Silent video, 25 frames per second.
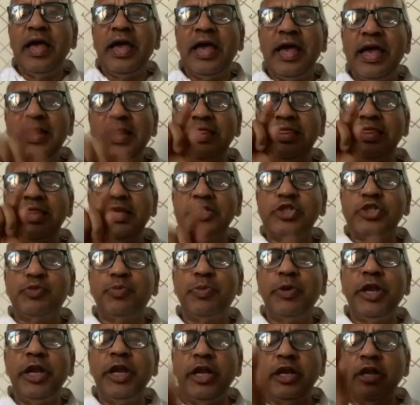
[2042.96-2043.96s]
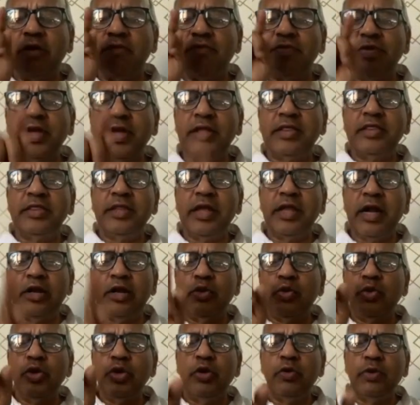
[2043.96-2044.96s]
in the spirit of yajna,
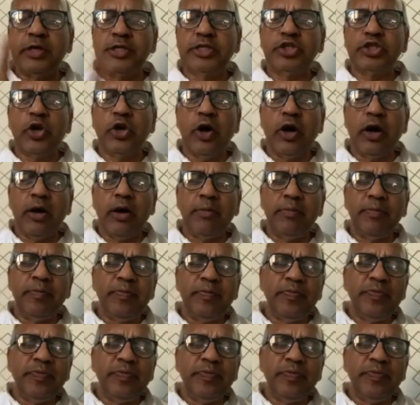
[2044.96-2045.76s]
do your job.